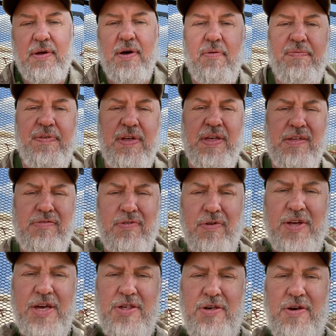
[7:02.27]
Hopefully this will
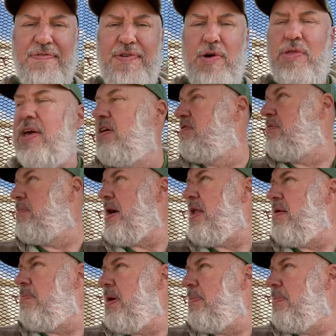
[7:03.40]
teach you a few things about it,